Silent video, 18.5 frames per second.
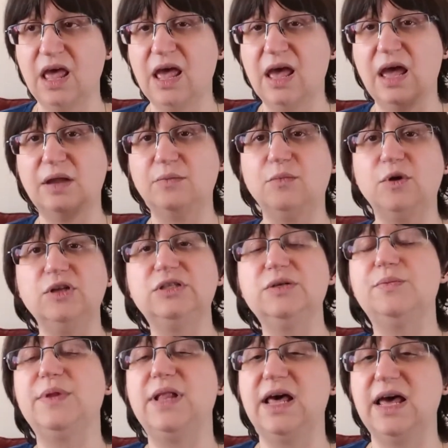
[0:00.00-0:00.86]
and
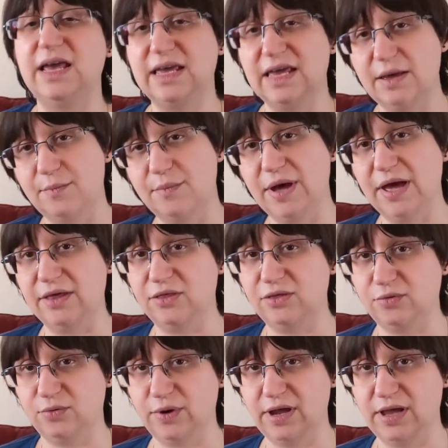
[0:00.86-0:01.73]
multiplying it by
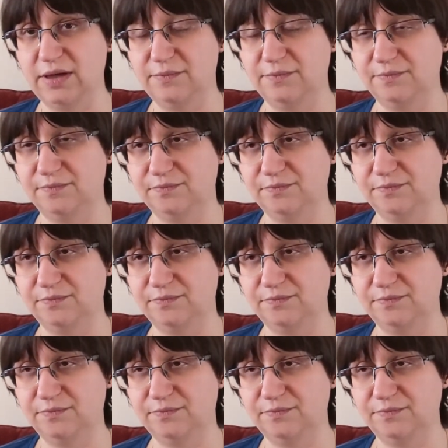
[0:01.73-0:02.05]
3.